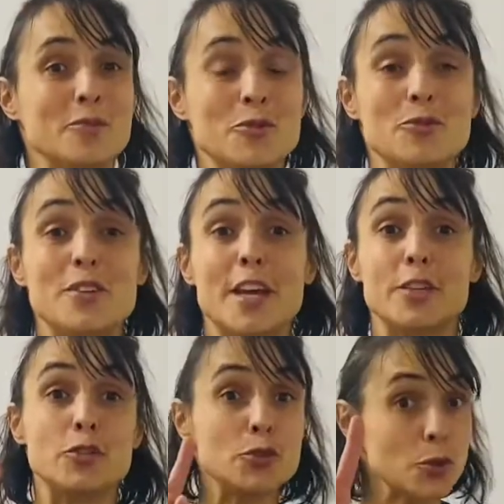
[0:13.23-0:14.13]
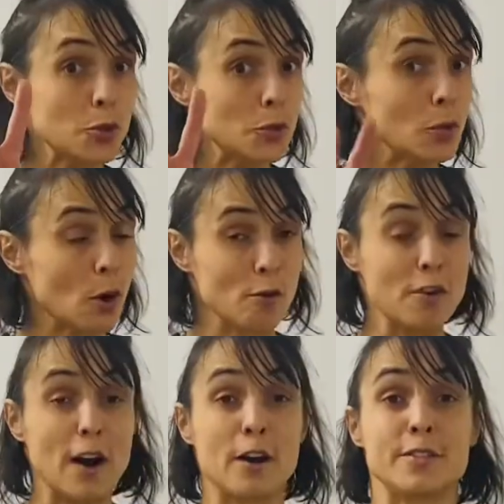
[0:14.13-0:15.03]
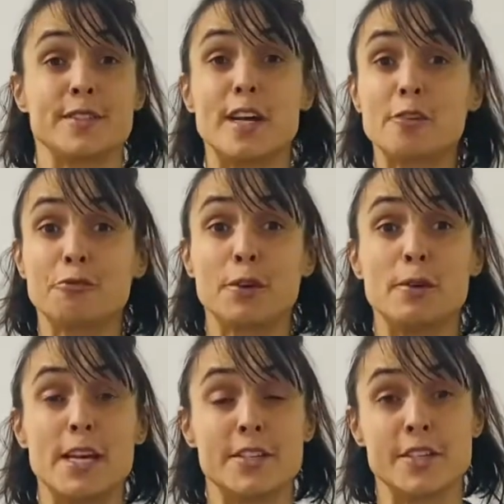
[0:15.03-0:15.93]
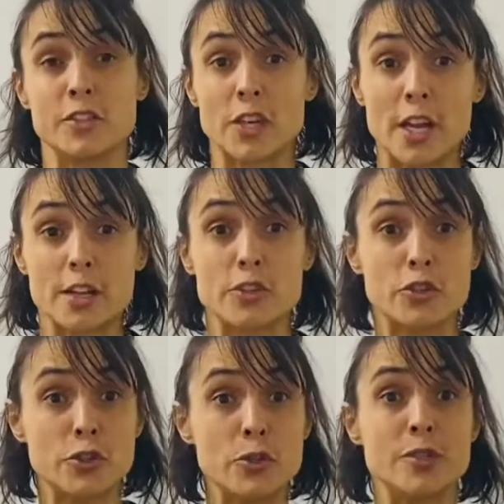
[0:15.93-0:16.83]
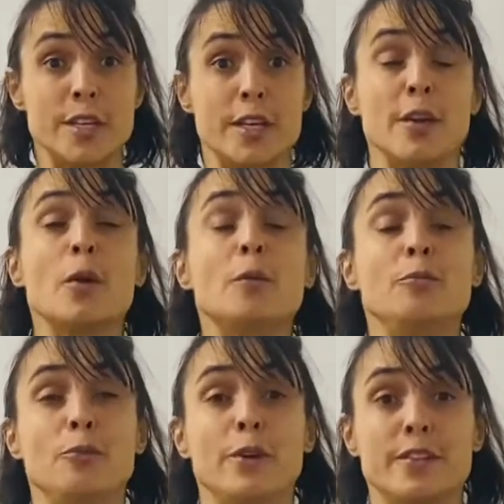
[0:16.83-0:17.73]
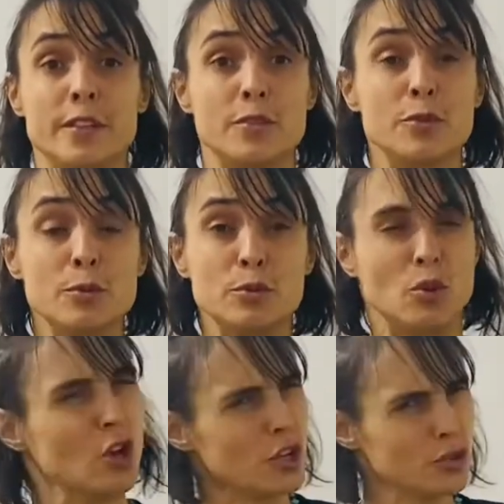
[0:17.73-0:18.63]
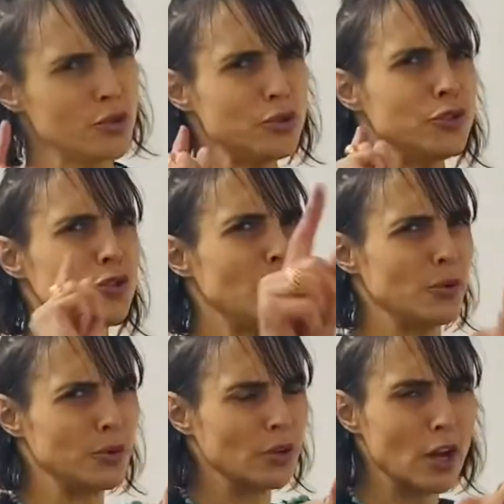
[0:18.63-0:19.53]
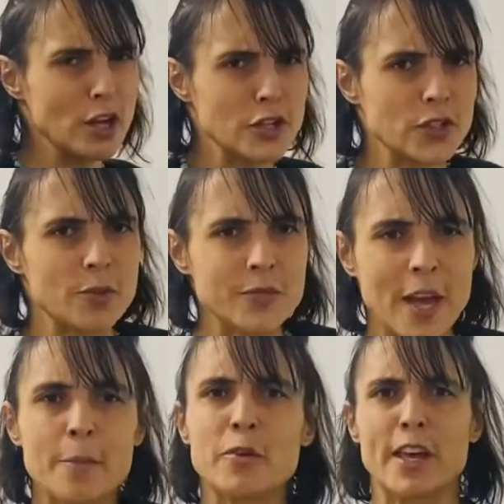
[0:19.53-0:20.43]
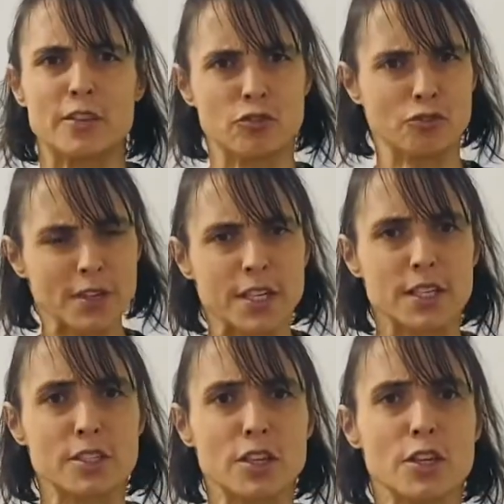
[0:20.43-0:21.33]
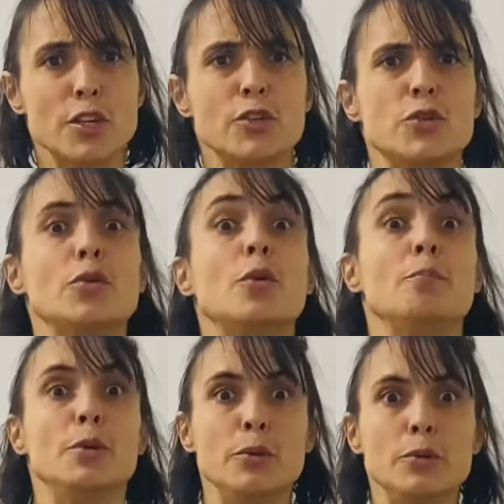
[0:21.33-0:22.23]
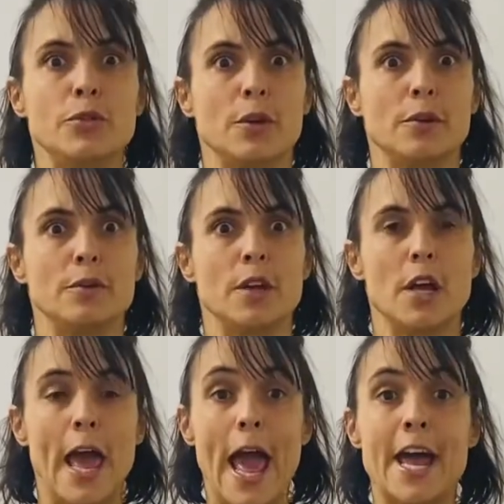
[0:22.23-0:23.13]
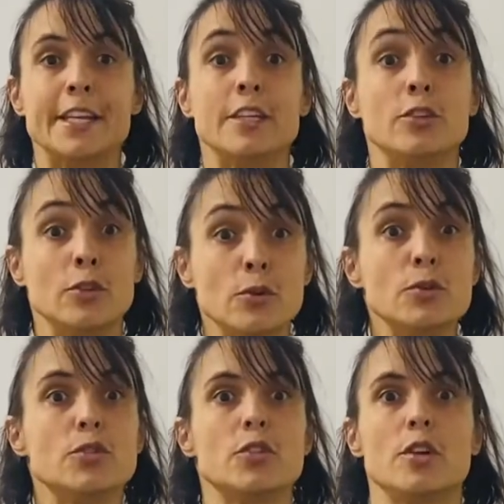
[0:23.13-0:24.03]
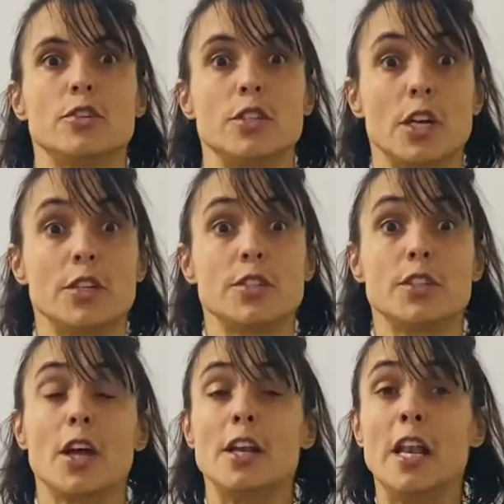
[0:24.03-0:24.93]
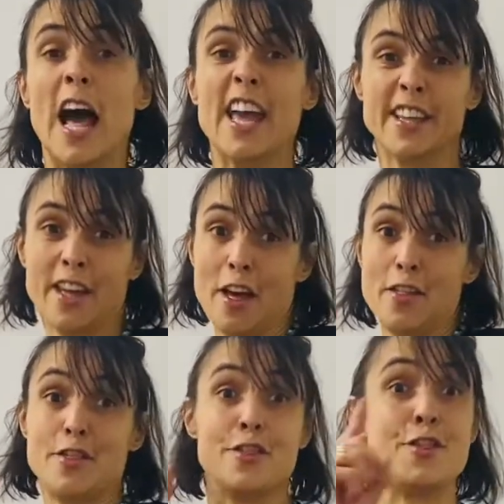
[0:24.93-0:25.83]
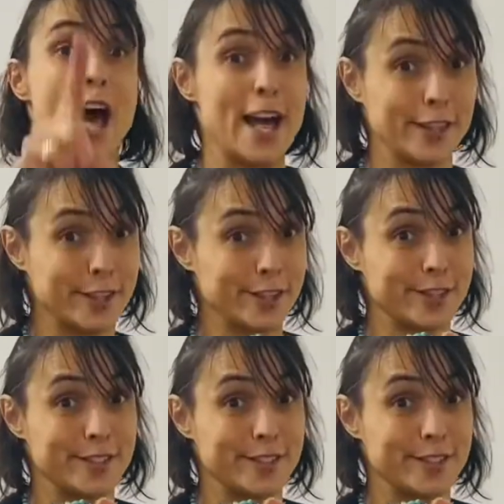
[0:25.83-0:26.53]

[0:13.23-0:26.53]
to day two of our self regulating challenge using a breathing tool. Do you sometimes get triggered to the blue zone and it looks just like that?